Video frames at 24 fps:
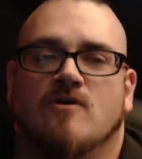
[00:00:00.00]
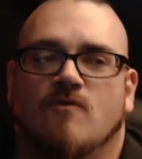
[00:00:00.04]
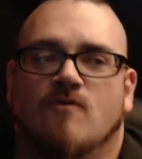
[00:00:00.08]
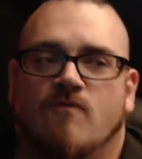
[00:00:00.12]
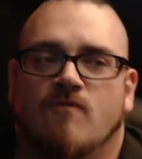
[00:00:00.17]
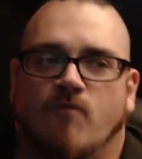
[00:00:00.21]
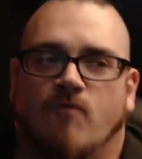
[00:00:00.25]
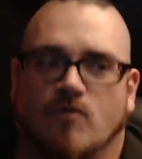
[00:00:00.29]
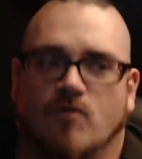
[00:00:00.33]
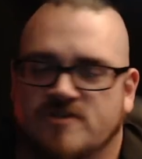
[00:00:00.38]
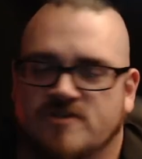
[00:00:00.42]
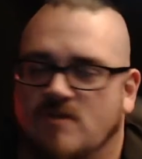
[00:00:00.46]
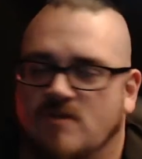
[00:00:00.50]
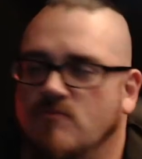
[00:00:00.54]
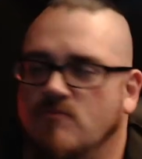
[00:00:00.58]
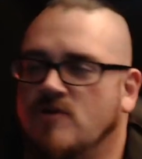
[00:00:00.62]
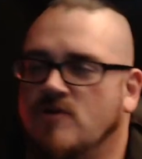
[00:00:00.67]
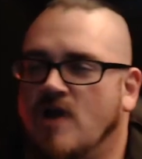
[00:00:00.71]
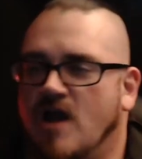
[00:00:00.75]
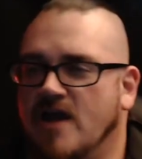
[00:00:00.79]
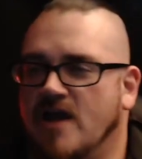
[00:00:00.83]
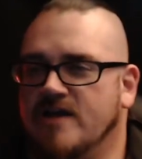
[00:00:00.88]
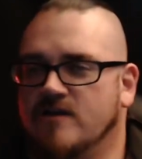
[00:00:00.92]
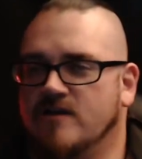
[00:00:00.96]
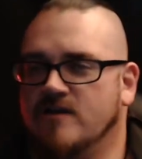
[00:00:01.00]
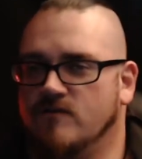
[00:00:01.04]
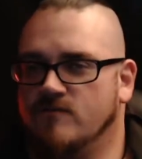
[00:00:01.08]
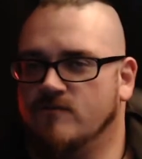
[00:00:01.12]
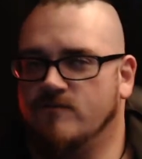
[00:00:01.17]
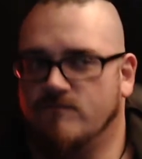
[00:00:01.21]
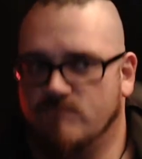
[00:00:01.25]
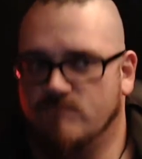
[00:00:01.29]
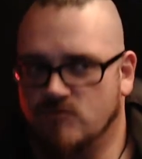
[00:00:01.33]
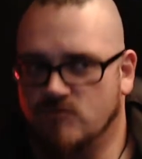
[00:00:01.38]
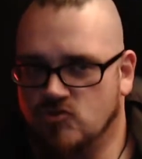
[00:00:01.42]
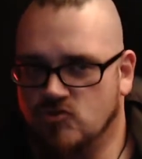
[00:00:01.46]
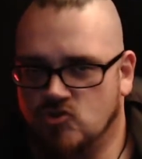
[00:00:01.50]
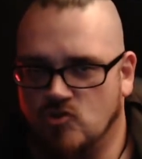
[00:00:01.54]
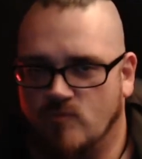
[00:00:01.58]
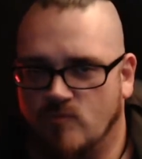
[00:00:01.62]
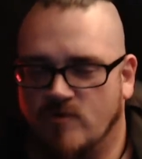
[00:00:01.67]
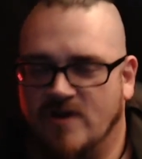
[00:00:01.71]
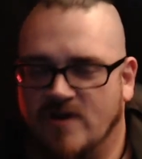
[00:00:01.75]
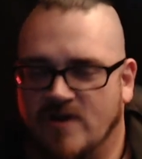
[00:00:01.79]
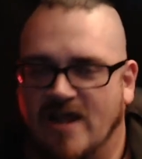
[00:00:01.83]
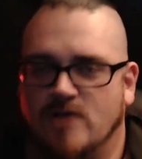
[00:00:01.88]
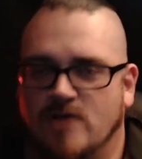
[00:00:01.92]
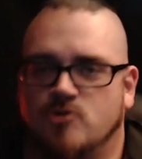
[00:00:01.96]
for some kind of
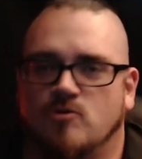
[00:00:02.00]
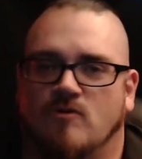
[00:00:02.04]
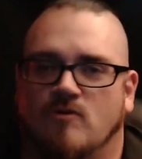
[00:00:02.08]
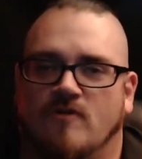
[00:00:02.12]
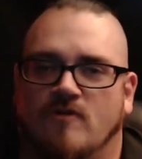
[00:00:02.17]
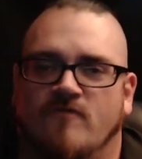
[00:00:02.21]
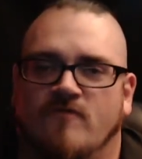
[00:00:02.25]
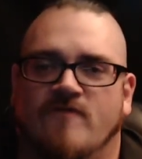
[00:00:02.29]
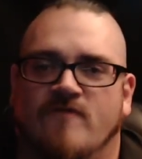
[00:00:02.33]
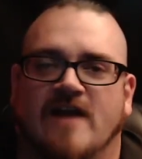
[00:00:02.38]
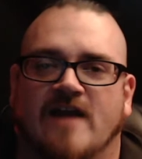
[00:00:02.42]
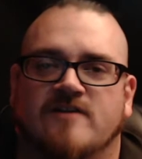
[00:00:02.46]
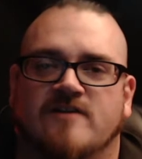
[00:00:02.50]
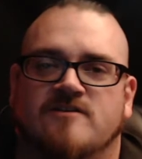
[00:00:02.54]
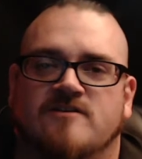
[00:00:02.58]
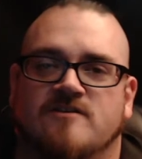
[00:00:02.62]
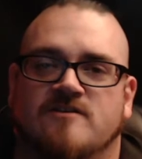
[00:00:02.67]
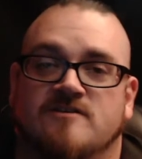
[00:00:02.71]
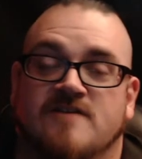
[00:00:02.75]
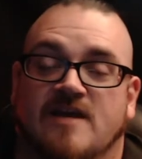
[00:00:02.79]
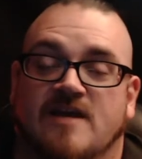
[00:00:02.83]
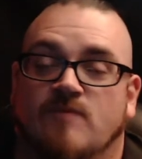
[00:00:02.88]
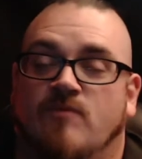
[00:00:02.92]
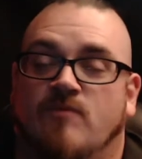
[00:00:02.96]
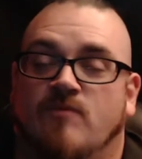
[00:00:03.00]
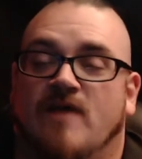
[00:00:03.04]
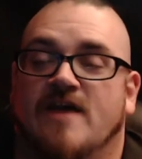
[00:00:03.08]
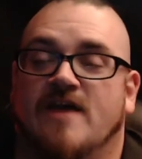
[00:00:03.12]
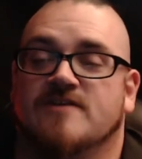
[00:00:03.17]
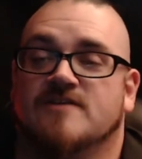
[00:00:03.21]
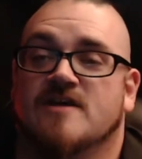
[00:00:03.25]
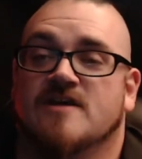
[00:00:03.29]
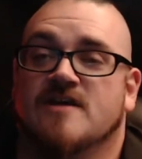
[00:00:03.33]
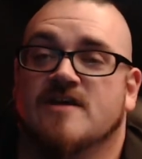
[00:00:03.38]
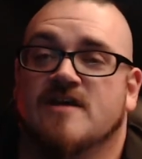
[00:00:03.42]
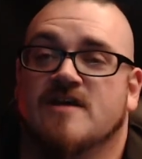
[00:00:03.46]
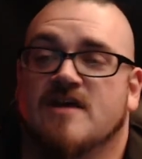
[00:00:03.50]
supernatural effect to take place.